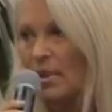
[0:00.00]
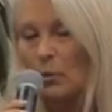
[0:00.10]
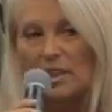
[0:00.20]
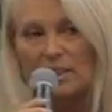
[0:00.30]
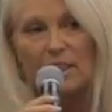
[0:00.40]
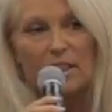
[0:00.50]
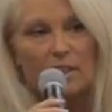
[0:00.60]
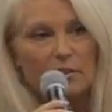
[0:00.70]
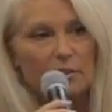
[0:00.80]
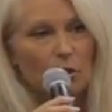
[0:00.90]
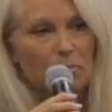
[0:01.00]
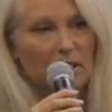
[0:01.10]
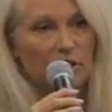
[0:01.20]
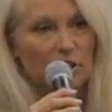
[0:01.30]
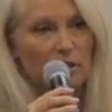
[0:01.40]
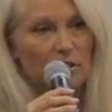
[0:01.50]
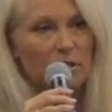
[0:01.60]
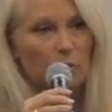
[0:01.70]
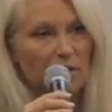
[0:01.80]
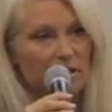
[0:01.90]
We need to get in the Vformation.
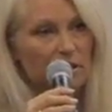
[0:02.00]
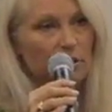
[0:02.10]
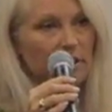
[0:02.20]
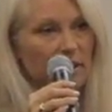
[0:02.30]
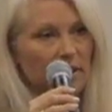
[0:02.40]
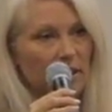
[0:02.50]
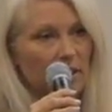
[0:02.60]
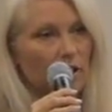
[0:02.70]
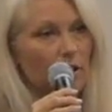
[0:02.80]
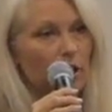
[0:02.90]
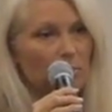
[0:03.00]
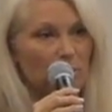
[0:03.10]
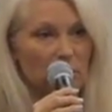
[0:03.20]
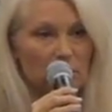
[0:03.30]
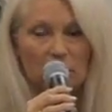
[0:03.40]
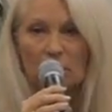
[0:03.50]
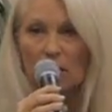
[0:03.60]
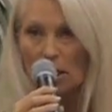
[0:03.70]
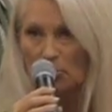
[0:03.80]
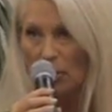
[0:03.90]
We need to create the thermal
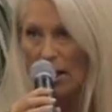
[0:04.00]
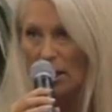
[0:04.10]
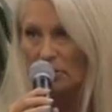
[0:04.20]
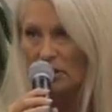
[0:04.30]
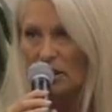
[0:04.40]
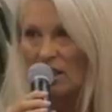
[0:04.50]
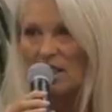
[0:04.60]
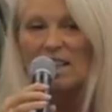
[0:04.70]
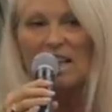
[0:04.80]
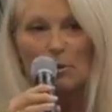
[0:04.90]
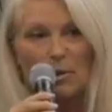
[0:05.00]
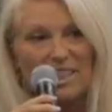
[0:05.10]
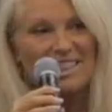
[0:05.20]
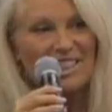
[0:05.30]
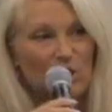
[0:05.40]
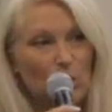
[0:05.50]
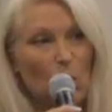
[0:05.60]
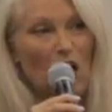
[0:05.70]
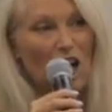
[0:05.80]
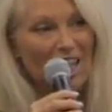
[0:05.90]
updraft. And we need to
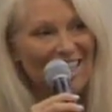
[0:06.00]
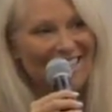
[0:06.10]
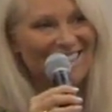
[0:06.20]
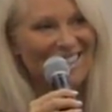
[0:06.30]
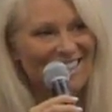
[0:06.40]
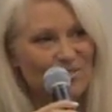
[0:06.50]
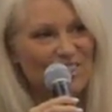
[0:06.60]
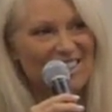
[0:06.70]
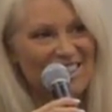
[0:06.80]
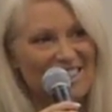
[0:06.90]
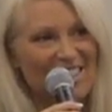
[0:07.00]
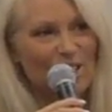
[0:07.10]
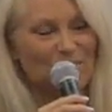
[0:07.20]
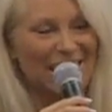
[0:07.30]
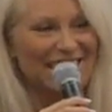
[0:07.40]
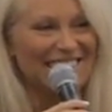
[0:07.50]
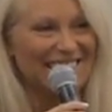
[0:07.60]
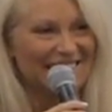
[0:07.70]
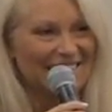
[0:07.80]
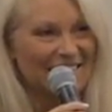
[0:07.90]
squawk, which is the
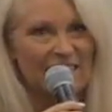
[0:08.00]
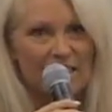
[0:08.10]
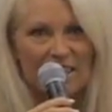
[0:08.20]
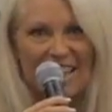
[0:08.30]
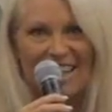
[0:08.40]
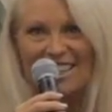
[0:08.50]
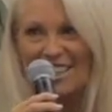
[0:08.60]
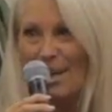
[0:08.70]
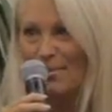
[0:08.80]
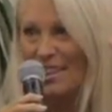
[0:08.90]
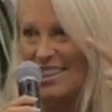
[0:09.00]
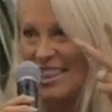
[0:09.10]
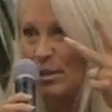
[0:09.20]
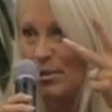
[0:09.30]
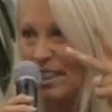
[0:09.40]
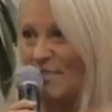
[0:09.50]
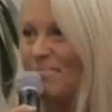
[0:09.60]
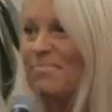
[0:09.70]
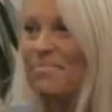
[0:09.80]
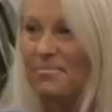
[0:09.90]
celebration. Connect, collaborate, celebrate.
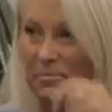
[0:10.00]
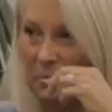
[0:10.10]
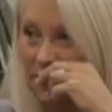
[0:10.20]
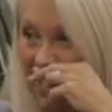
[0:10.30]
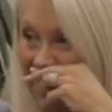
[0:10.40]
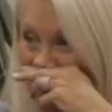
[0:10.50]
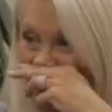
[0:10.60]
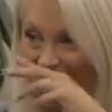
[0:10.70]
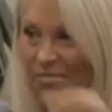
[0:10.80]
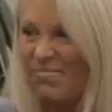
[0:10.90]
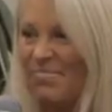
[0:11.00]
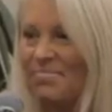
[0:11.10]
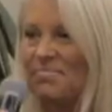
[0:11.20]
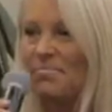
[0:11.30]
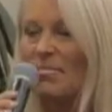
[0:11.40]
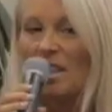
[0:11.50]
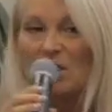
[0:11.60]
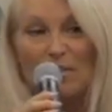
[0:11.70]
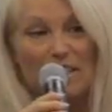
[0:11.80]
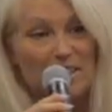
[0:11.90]
Right?
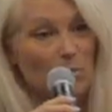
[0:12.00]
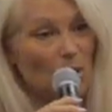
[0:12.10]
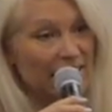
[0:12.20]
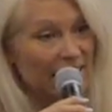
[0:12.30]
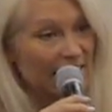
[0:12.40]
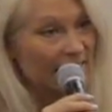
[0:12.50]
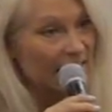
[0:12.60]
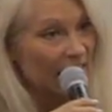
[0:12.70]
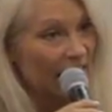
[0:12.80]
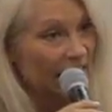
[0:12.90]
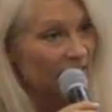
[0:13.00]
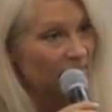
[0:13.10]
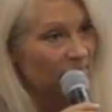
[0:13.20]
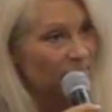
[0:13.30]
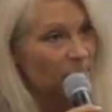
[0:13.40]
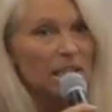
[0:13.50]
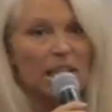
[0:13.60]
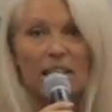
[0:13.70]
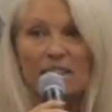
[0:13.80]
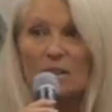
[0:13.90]
So we got some wine tasting later
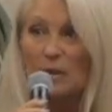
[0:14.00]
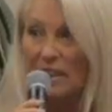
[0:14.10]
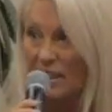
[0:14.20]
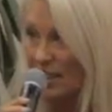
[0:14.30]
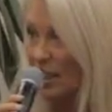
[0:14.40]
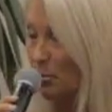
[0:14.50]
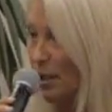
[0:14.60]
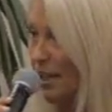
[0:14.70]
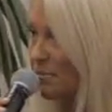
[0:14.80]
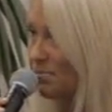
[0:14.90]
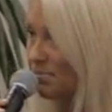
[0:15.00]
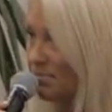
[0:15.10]
because we need to celebrate.